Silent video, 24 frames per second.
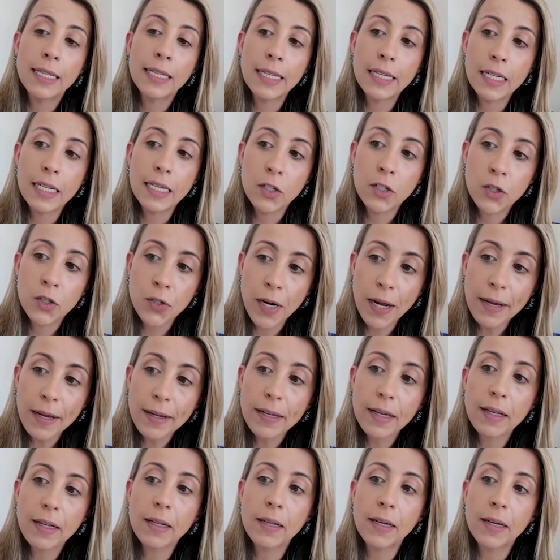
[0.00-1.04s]
The
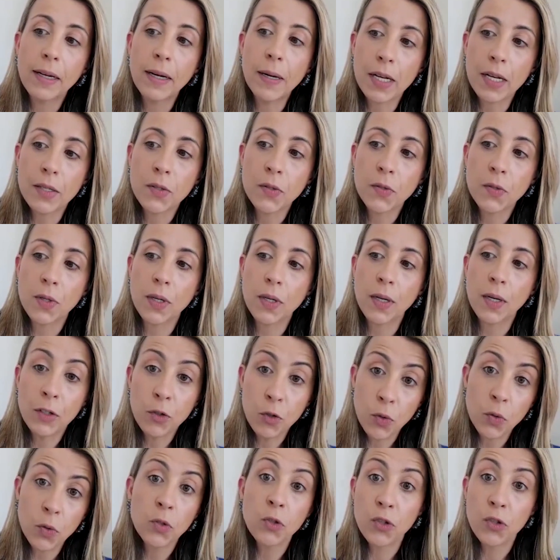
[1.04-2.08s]
trial, as the
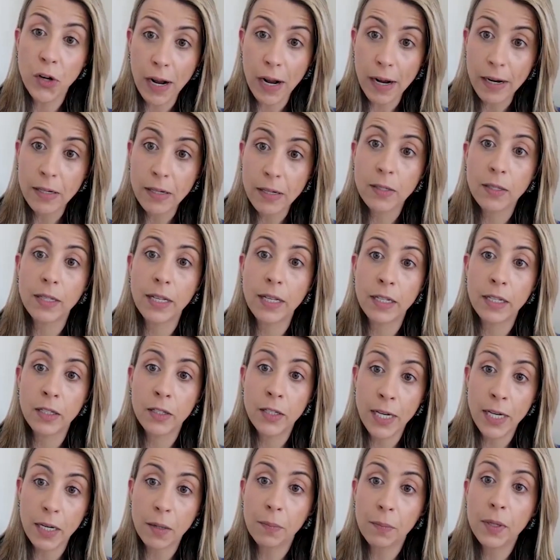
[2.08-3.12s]
two drugs, the
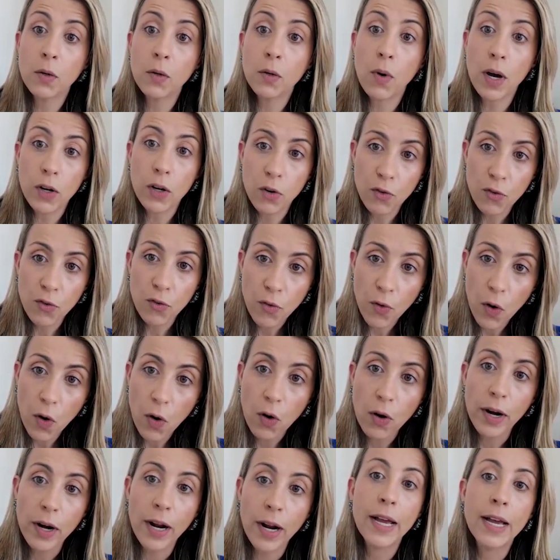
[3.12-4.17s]

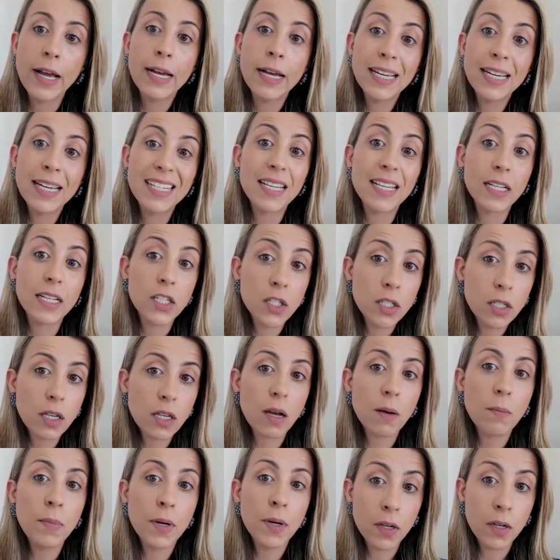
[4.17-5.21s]
DRP-104, is a
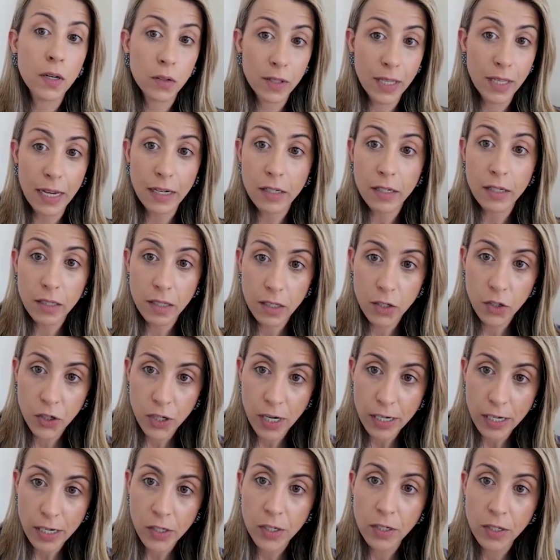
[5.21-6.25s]
subcutaneous
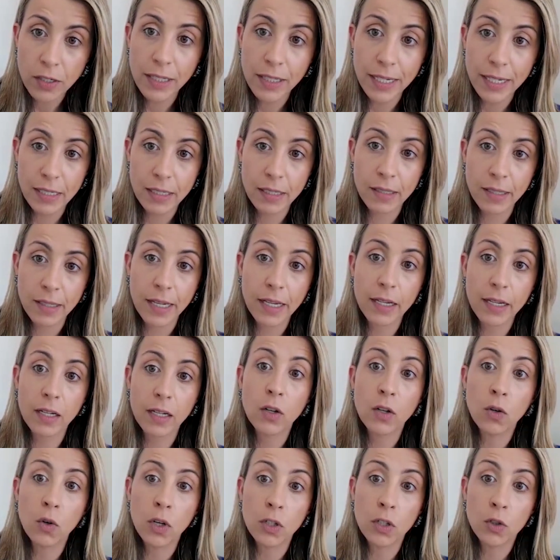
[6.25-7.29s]
injection that is
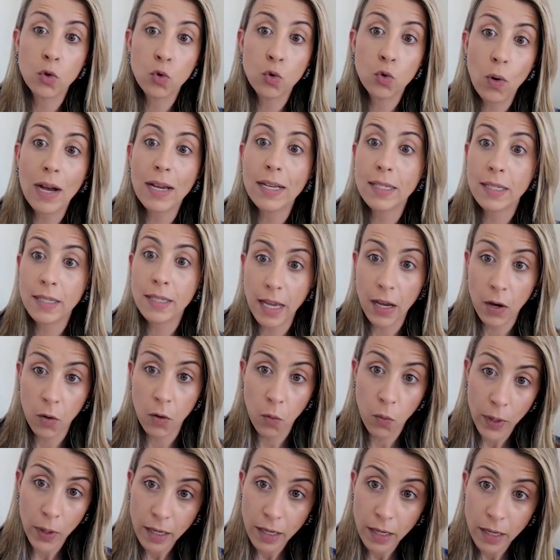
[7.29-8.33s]
taken twice a
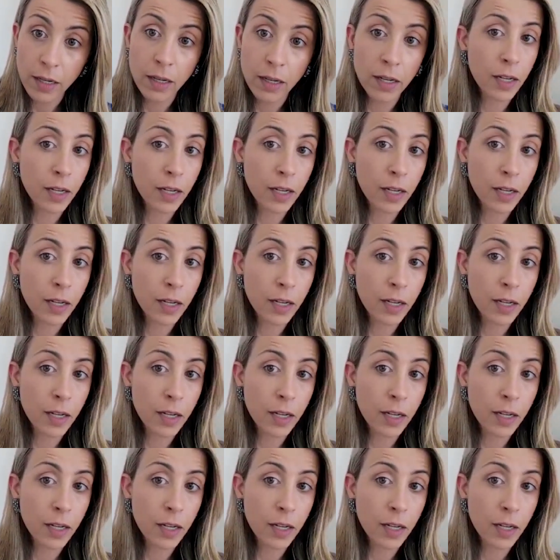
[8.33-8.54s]
week